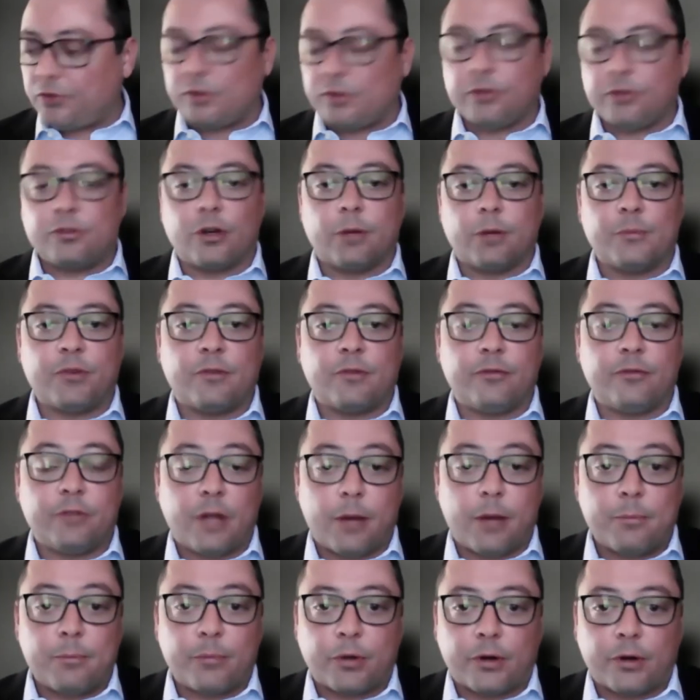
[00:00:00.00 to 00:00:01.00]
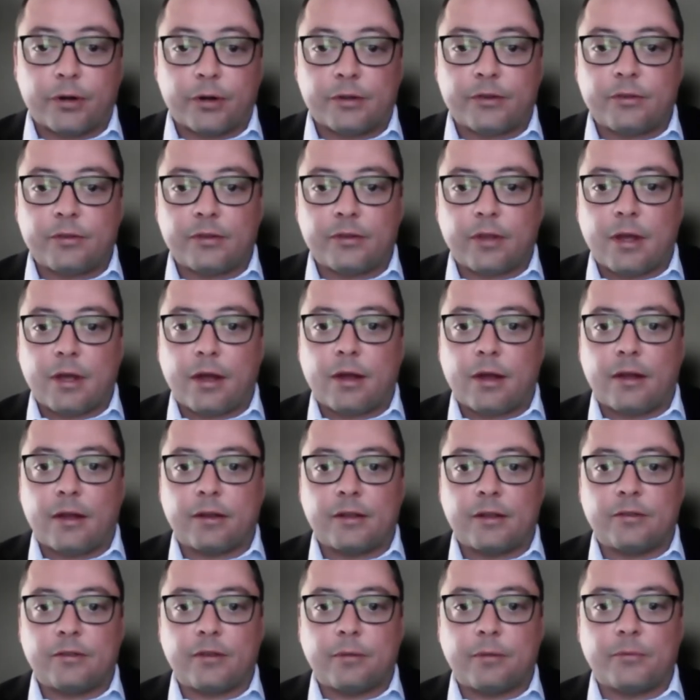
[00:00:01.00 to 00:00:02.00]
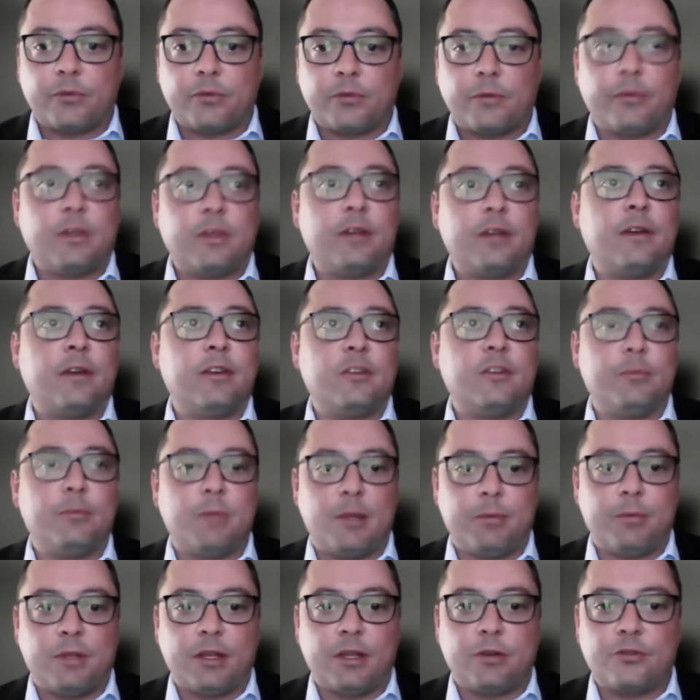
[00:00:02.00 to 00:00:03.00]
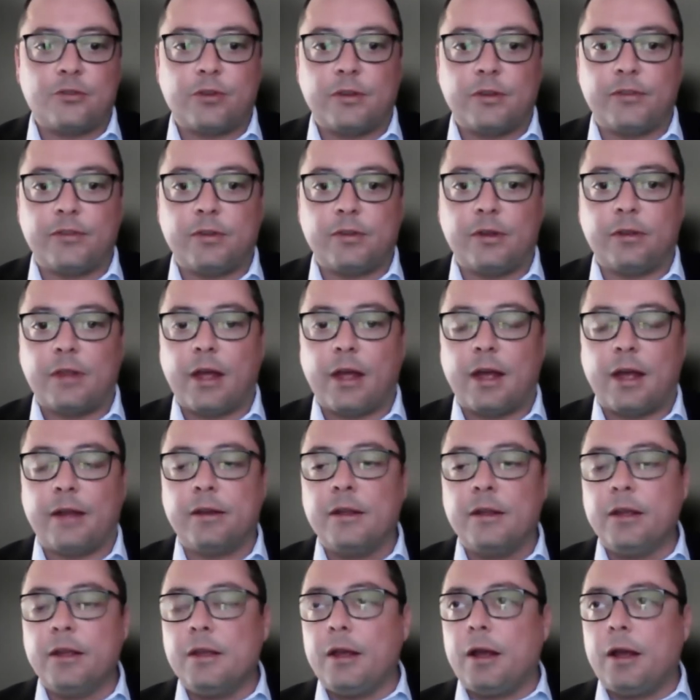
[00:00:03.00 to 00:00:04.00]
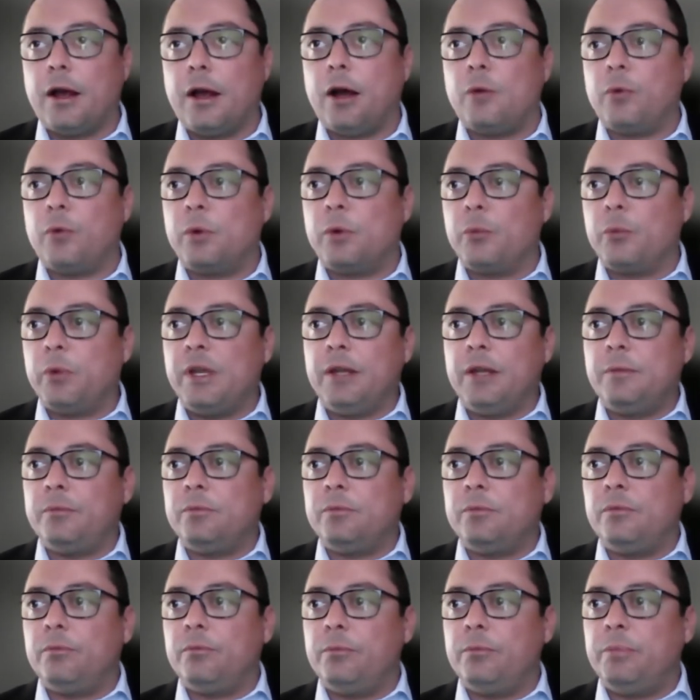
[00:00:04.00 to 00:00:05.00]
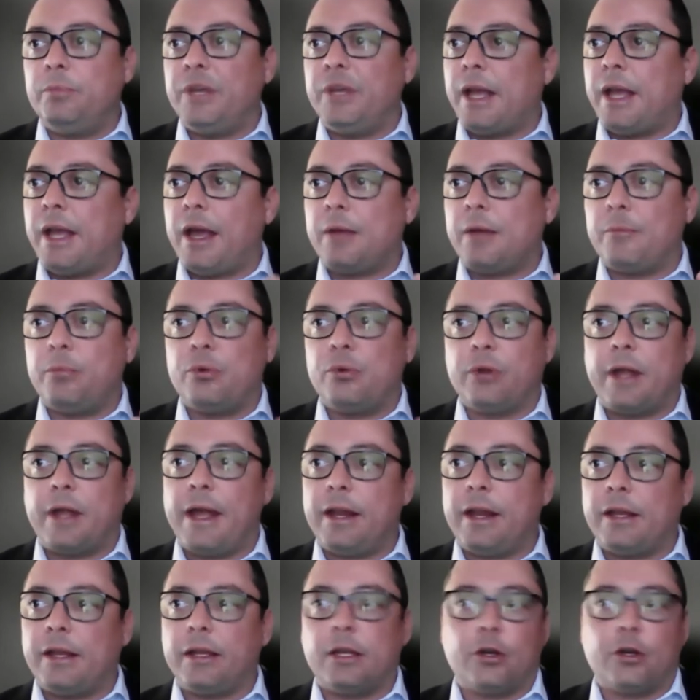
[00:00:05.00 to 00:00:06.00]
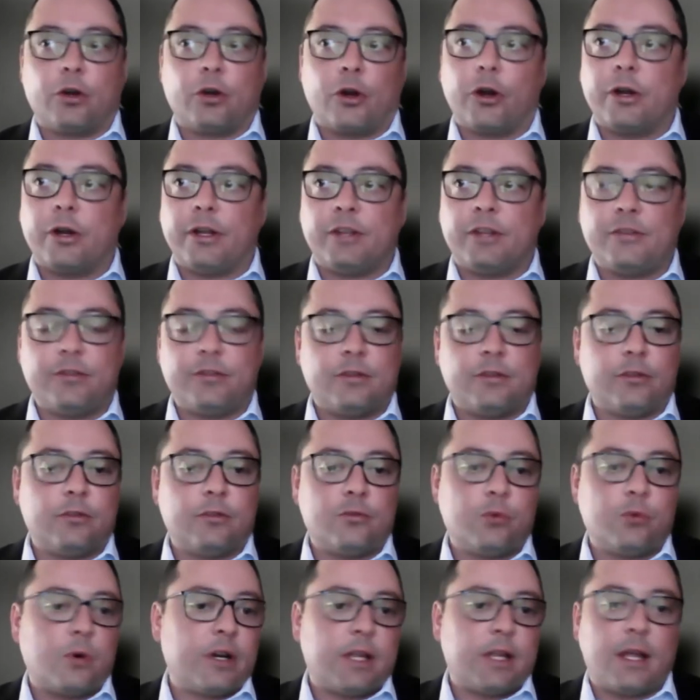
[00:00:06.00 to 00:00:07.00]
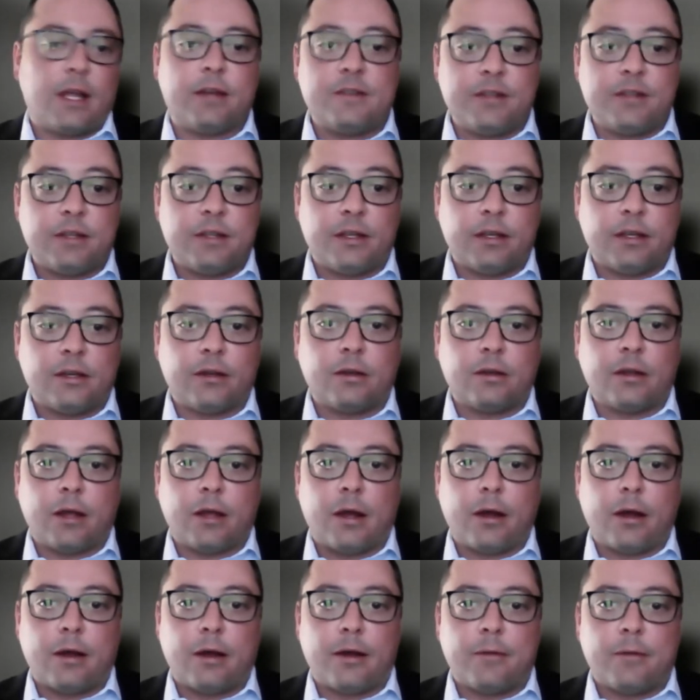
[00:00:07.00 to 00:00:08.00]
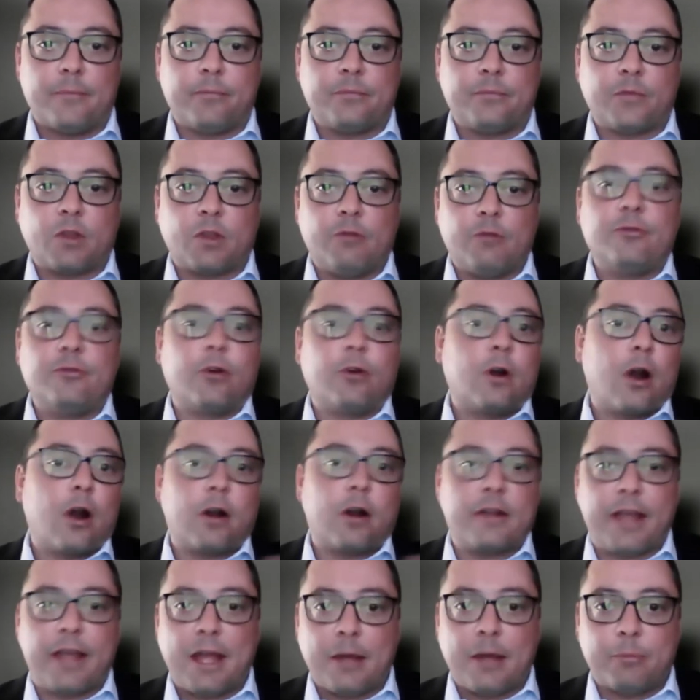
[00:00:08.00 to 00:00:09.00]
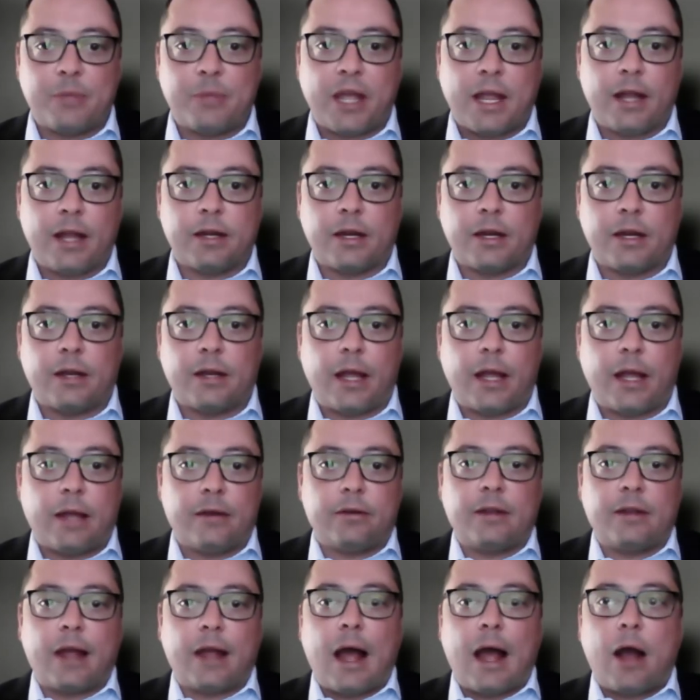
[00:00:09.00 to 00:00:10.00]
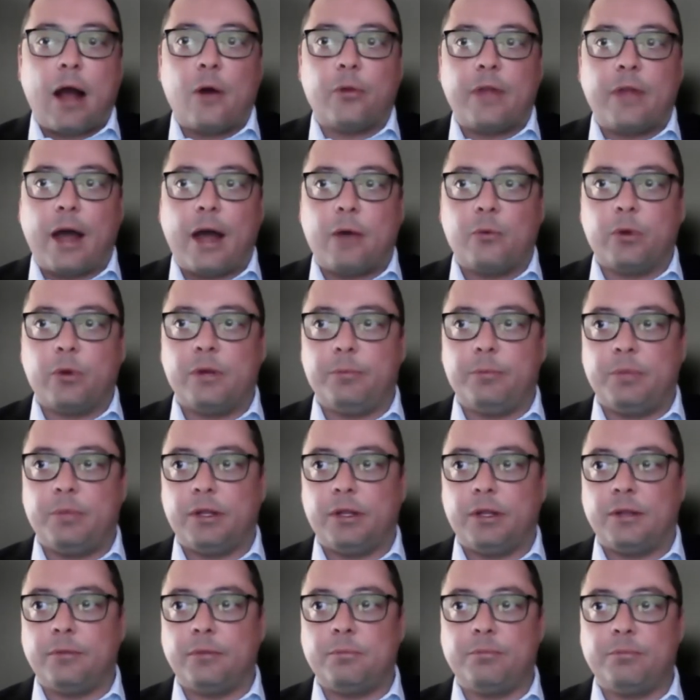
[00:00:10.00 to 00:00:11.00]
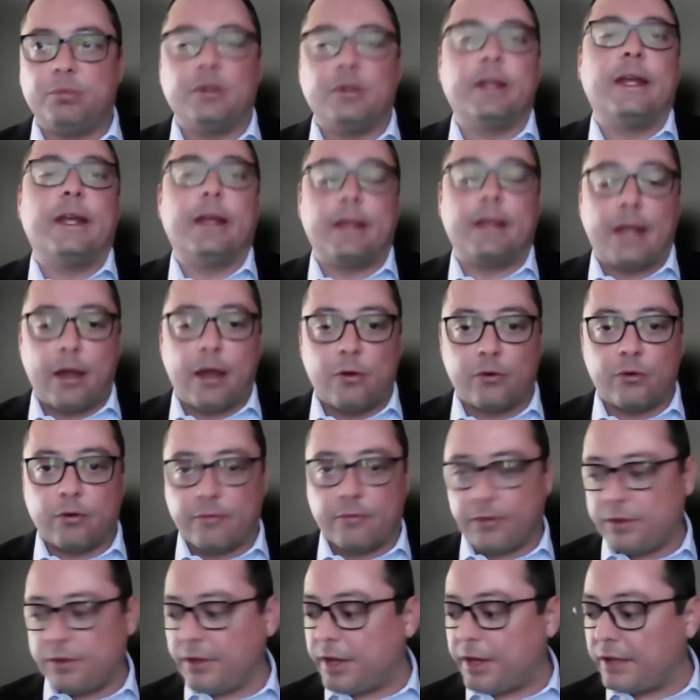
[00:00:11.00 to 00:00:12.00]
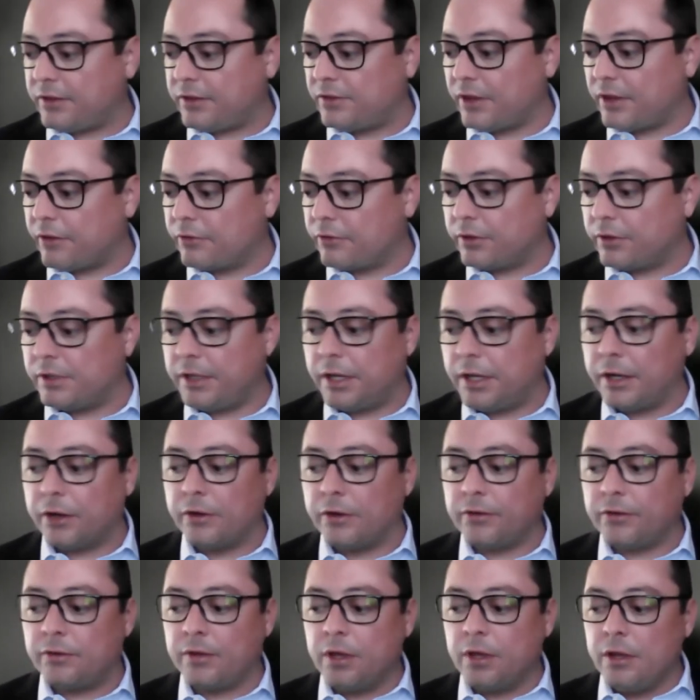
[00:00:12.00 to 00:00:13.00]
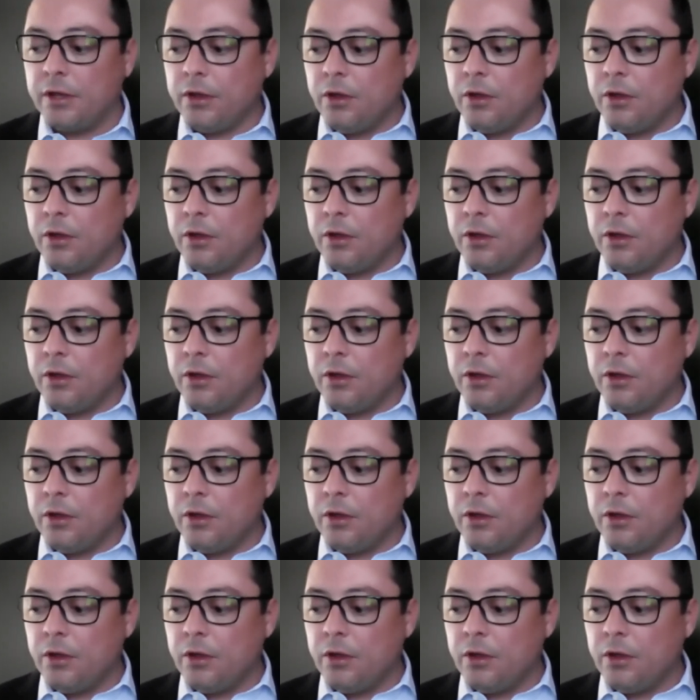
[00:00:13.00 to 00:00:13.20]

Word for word: just in terms of numbers, because uh, some, some of the attendees may be interested in that. Uh, when we began planning in earnest in 2018 um, for our campaign and, and how that would be playing out over the next several years,